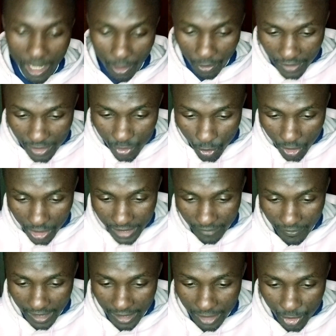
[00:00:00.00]
Now this is
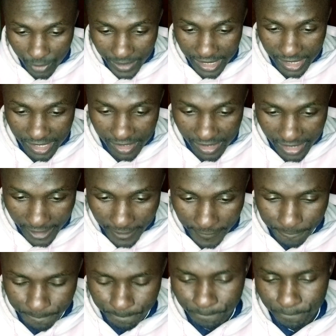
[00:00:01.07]
whatever tweet is
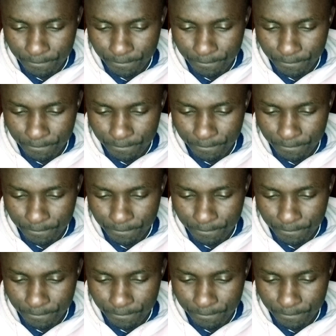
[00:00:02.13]
saying.